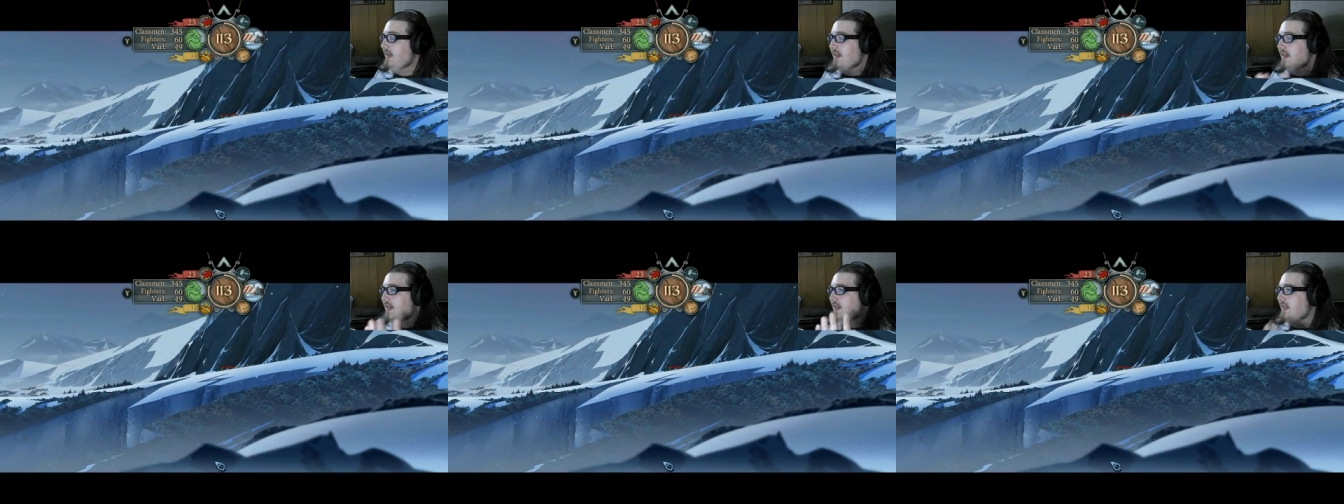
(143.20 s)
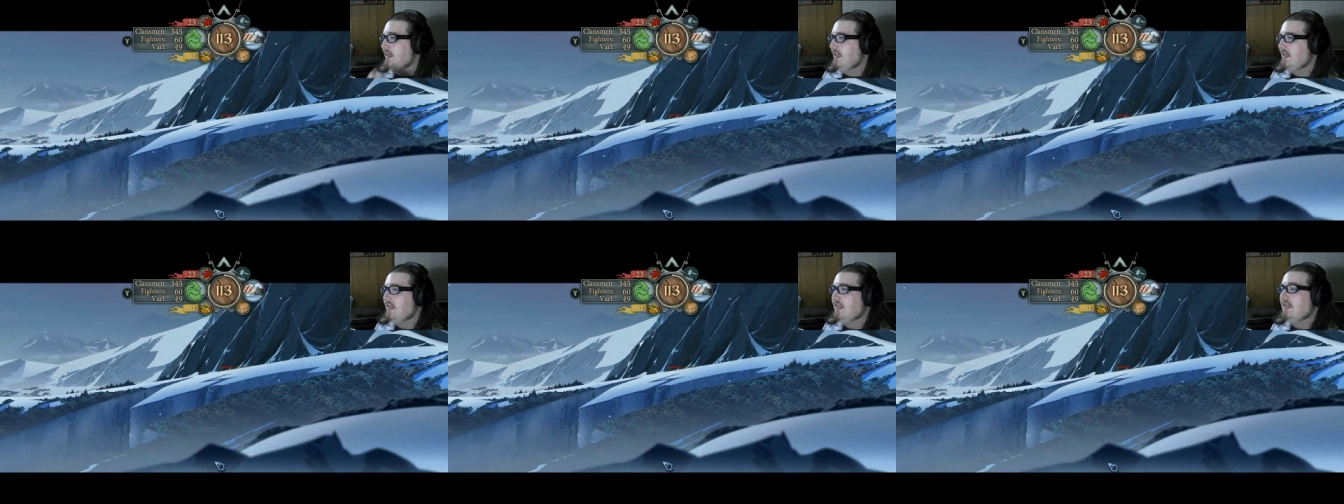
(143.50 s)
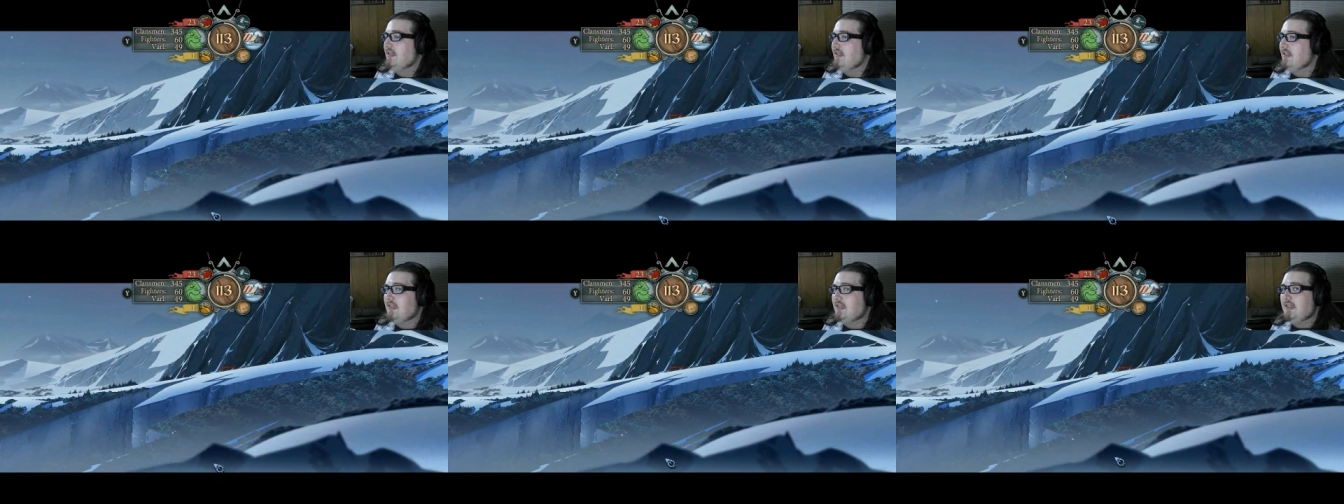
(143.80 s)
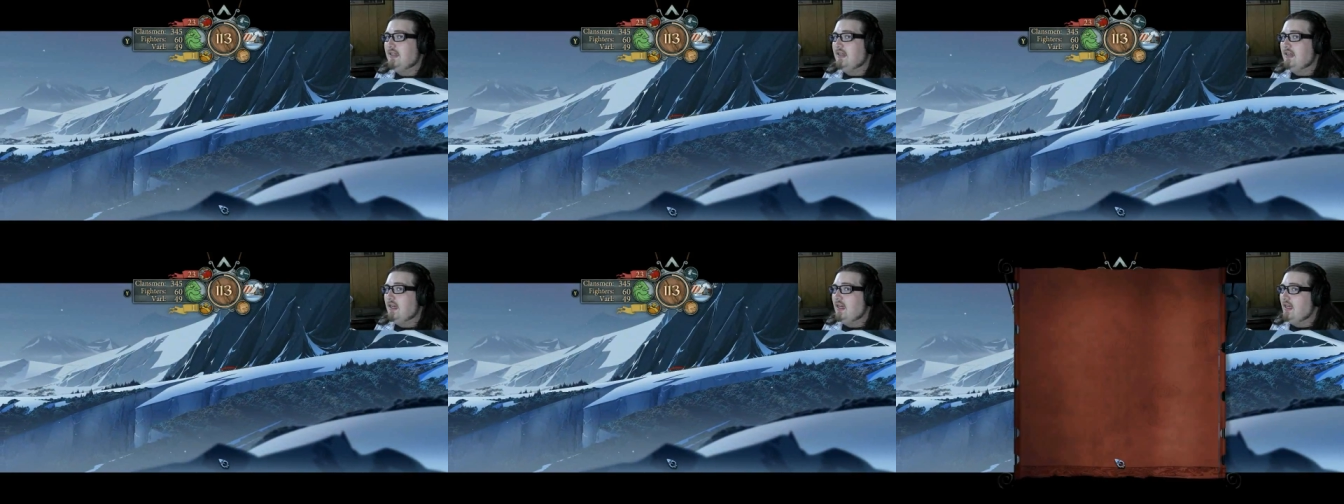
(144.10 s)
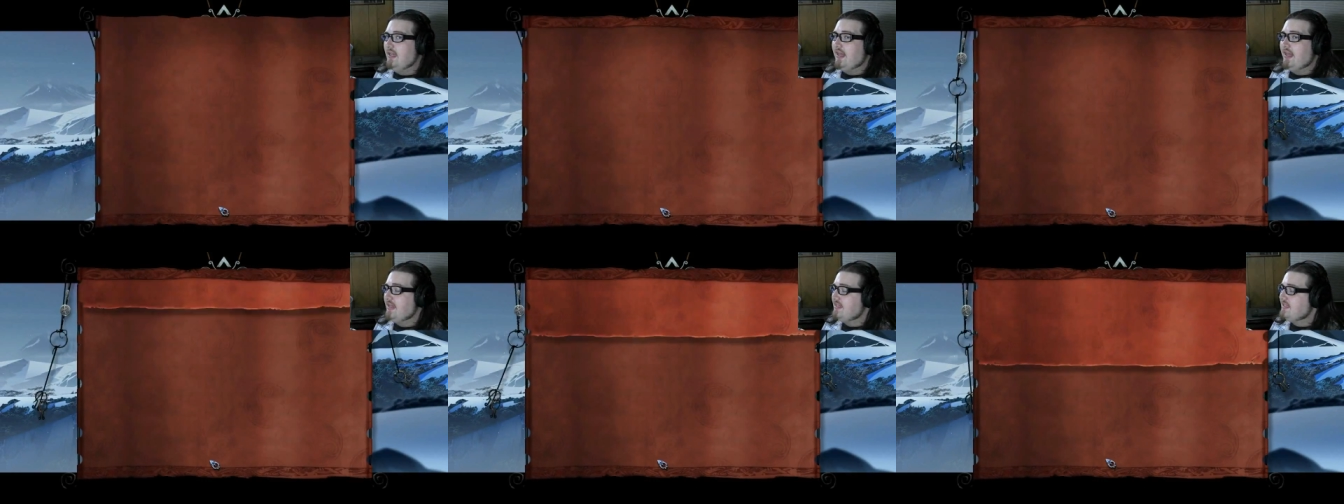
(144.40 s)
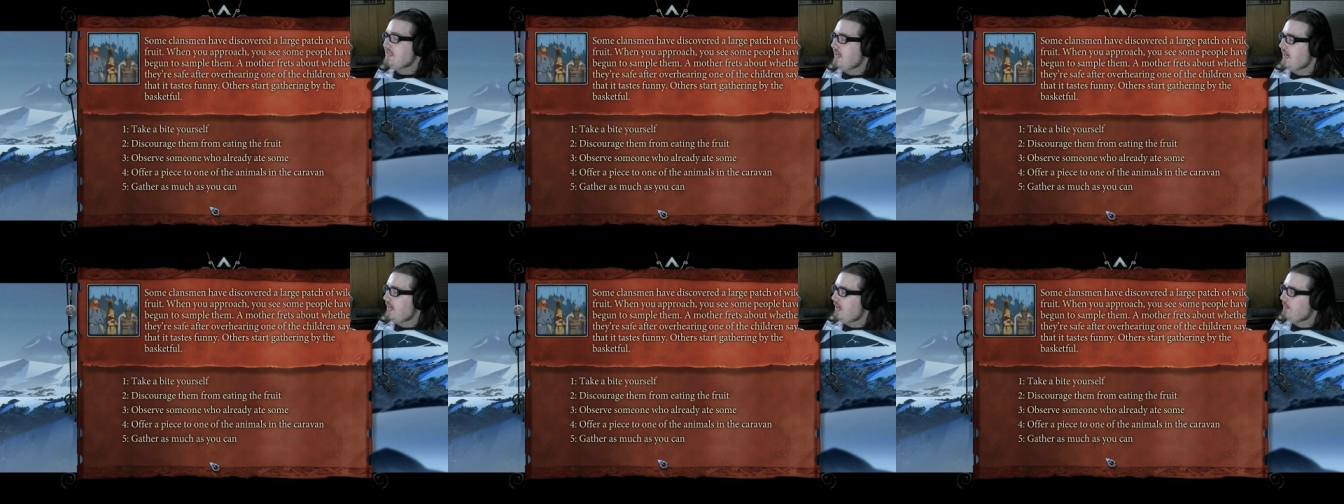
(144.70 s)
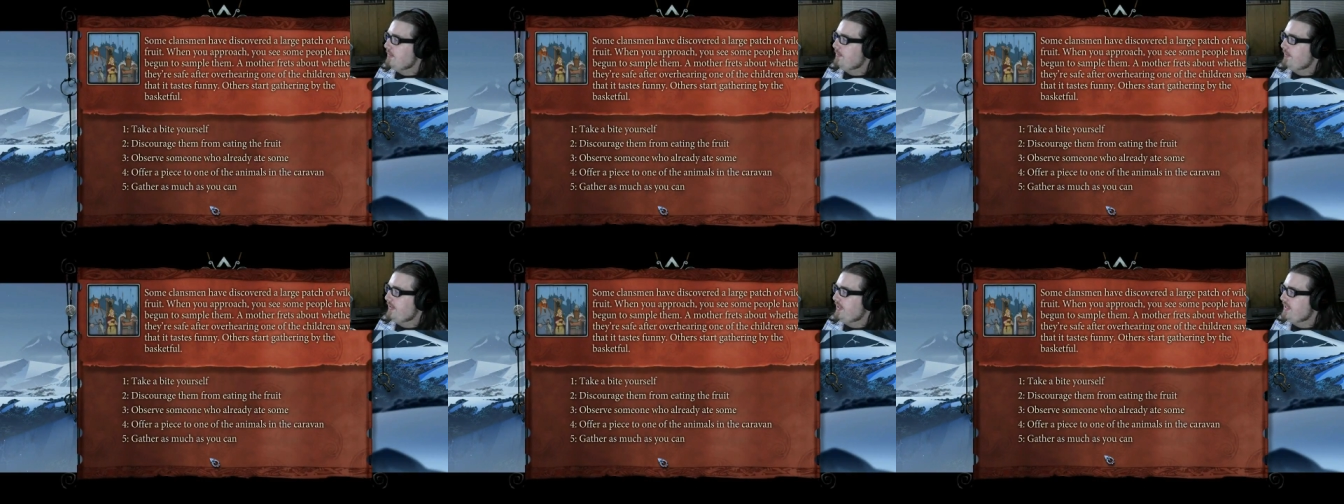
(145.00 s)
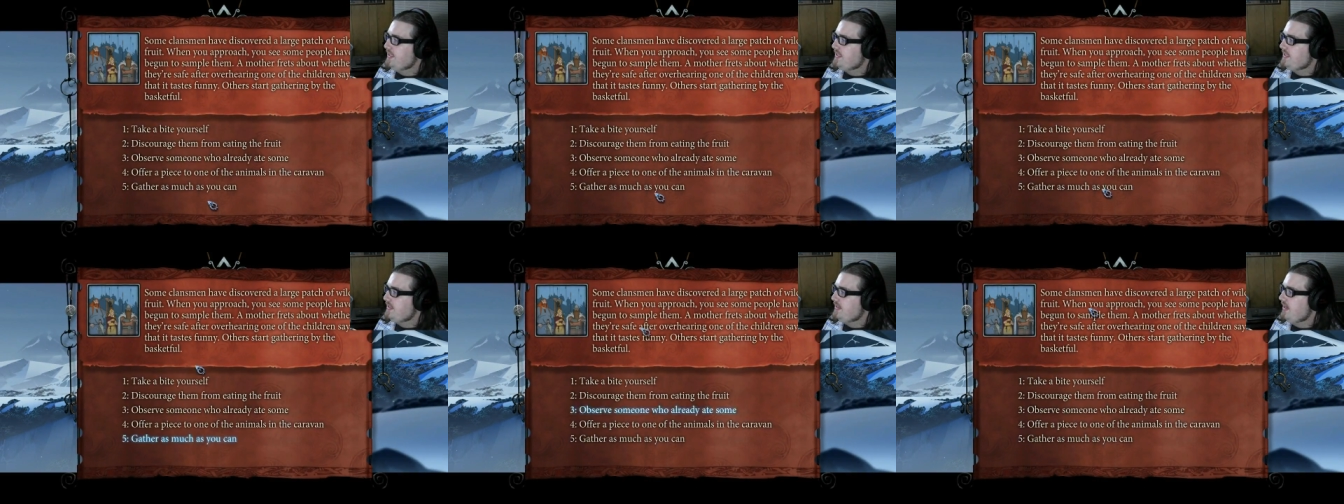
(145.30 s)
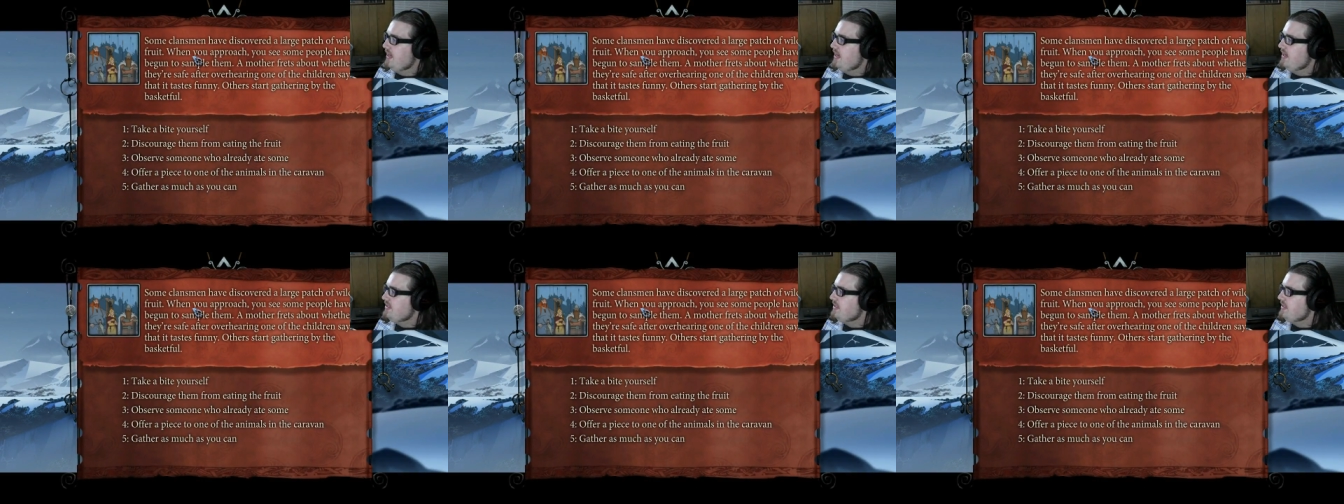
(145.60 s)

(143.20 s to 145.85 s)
yeah, that's not our place.